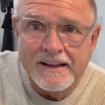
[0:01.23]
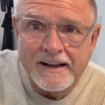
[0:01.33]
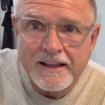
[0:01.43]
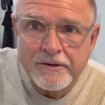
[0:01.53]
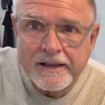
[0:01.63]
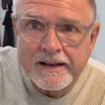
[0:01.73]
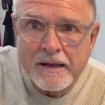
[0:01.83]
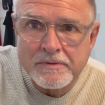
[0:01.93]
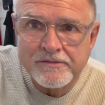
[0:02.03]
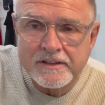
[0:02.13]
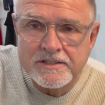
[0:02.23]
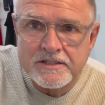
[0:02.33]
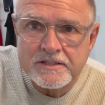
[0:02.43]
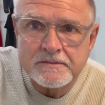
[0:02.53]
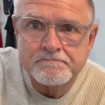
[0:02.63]
Hello again, happy
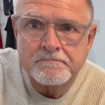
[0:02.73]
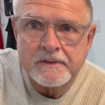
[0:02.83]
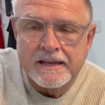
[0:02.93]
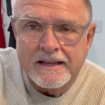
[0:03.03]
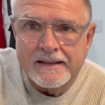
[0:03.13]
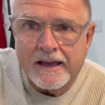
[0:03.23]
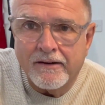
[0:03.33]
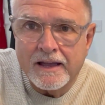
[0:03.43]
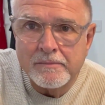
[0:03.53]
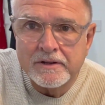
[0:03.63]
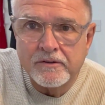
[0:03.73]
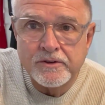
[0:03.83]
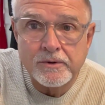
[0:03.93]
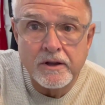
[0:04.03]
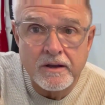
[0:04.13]
villagers. Now, how many of
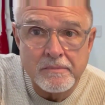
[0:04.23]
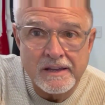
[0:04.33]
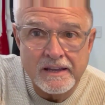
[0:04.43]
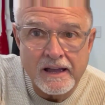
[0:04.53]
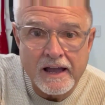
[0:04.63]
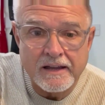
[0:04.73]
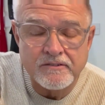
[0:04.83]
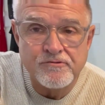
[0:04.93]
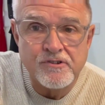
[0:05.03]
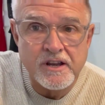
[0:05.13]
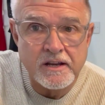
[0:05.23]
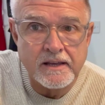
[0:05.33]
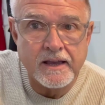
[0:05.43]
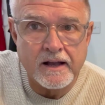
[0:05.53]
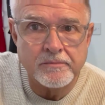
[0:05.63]
you are like me and really
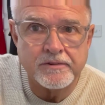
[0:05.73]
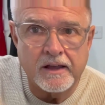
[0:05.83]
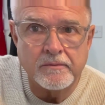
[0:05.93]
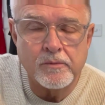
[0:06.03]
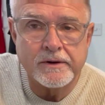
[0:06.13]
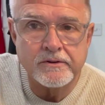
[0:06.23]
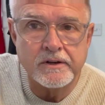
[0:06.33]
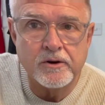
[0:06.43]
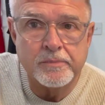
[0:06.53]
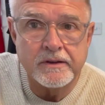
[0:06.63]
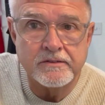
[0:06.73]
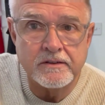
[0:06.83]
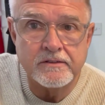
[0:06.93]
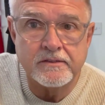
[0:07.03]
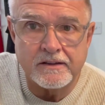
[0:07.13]
get upset when one of your little
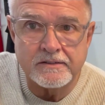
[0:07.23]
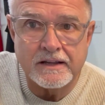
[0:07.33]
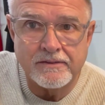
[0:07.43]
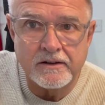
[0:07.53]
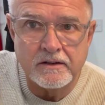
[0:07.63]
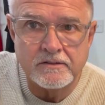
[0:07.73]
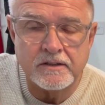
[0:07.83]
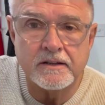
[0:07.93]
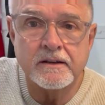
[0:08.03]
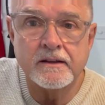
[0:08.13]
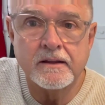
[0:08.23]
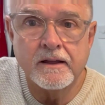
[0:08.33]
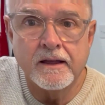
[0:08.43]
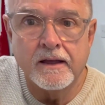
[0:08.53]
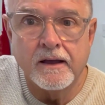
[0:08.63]
pieces doesn't have a light in?
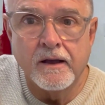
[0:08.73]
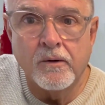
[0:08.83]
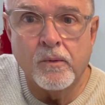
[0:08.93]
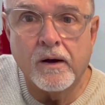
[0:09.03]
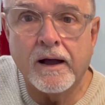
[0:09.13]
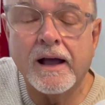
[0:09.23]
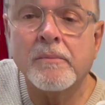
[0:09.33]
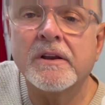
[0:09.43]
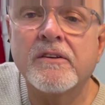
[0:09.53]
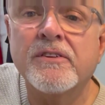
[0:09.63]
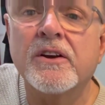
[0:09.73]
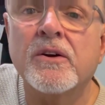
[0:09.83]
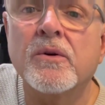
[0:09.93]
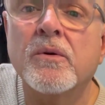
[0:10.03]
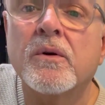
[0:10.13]
Well, how many of
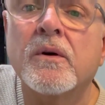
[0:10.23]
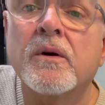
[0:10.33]
you